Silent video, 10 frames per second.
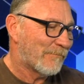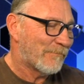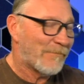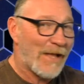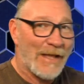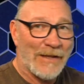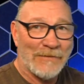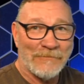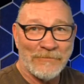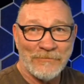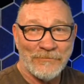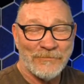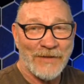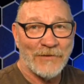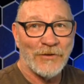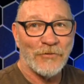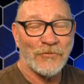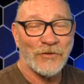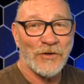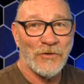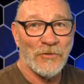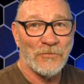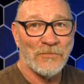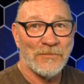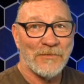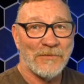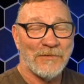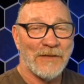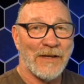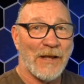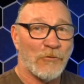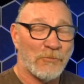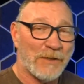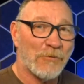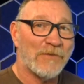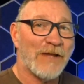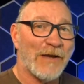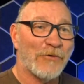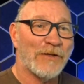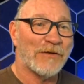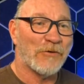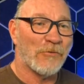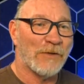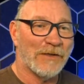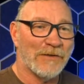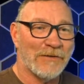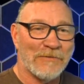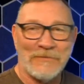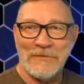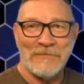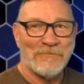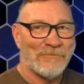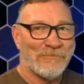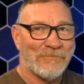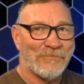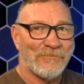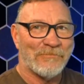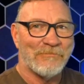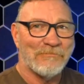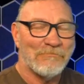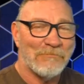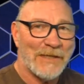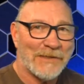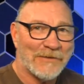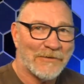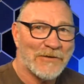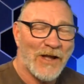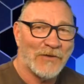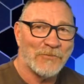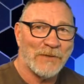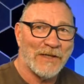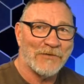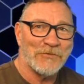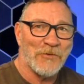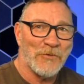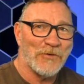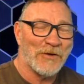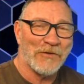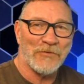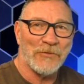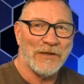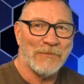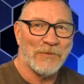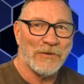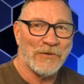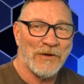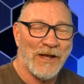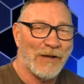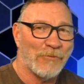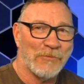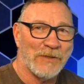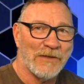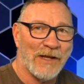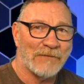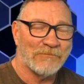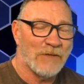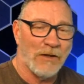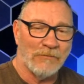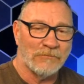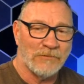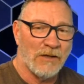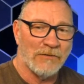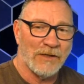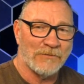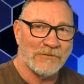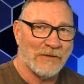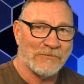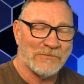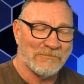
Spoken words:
5, 10 years ago that I would be retired in Korea making a cosplay sword on a 3D printer, I would be like, no, that's